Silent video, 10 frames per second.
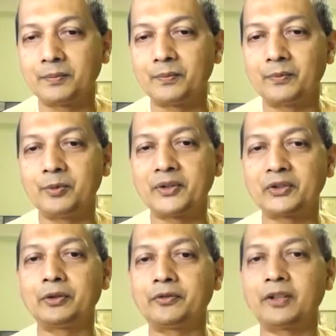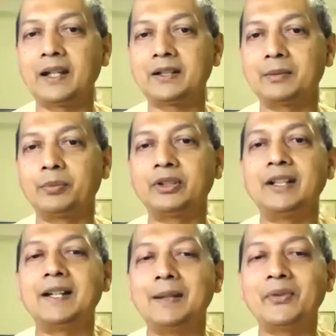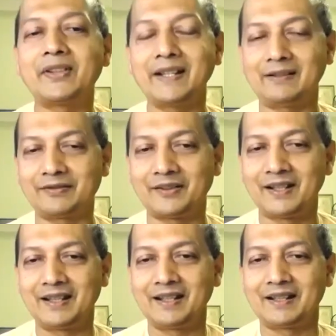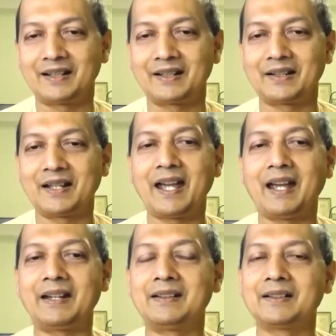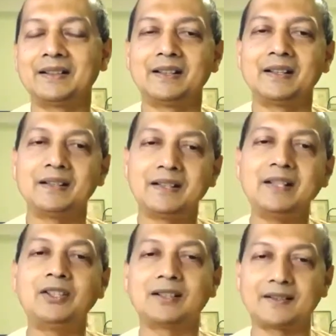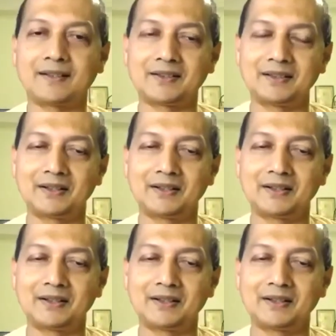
We must not forget the Buddha himself had teachers